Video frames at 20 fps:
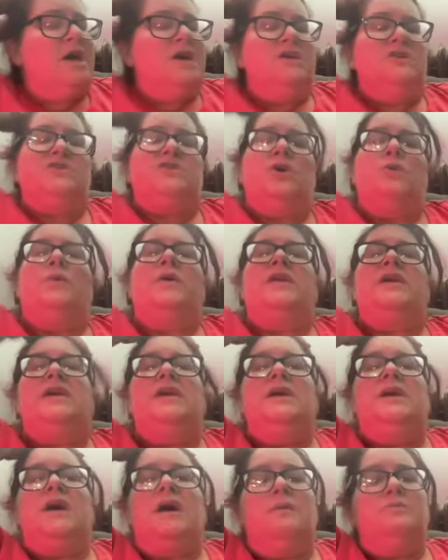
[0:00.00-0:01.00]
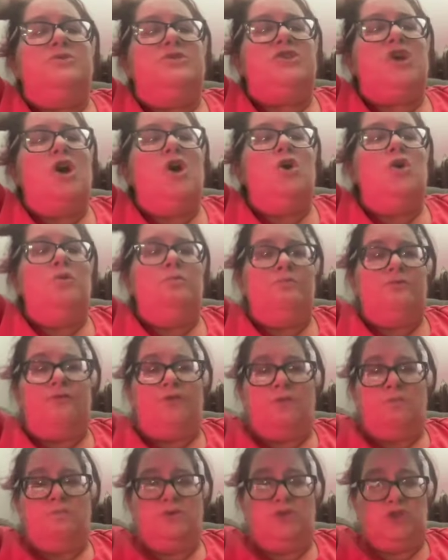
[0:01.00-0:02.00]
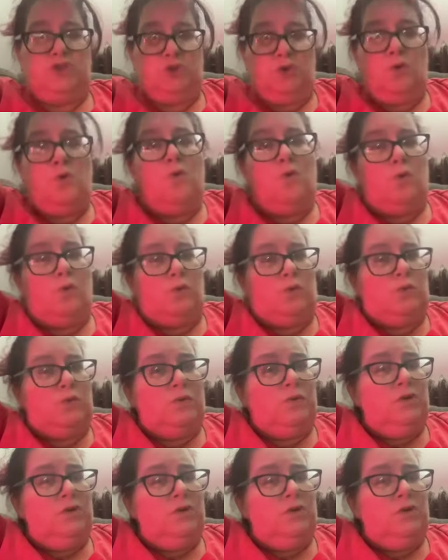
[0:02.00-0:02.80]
So when he comes home from school,